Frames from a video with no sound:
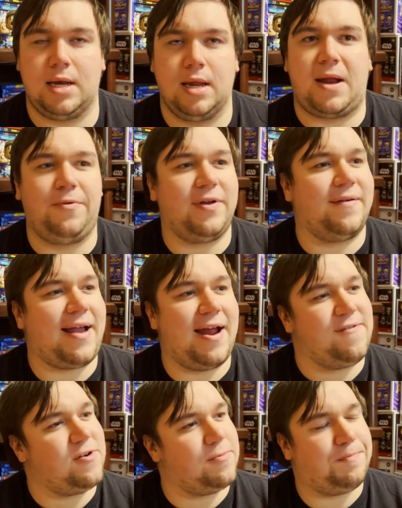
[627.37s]
And I don't think I've
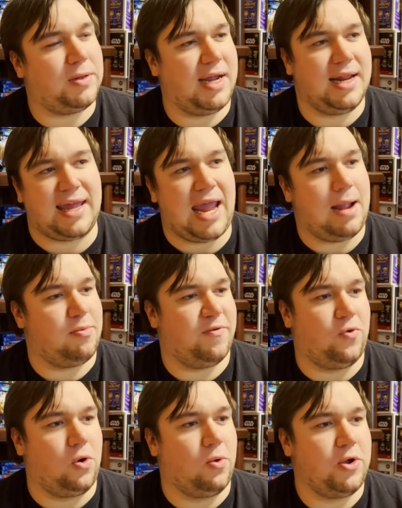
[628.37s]
ever played a game
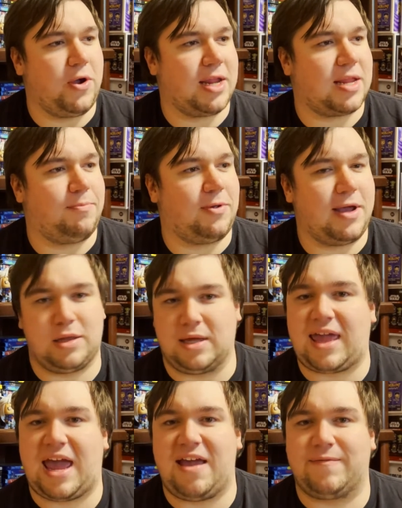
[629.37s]
before where you get to play as a
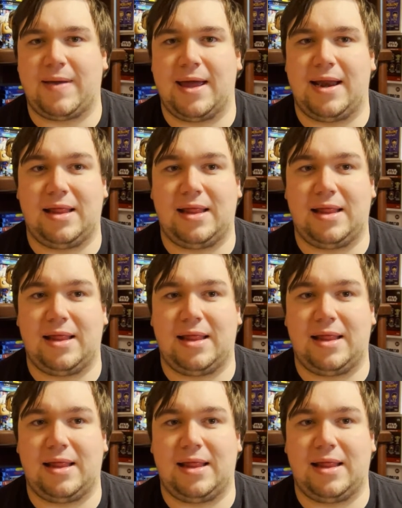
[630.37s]
caveman,